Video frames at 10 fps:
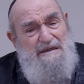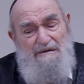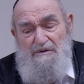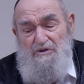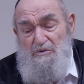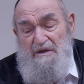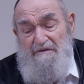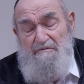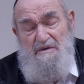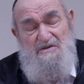that when you
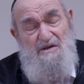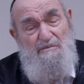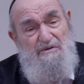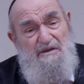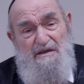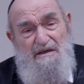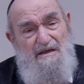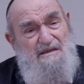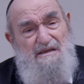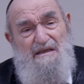give me something,
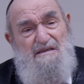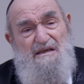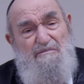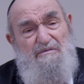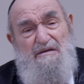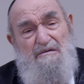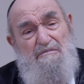it's not something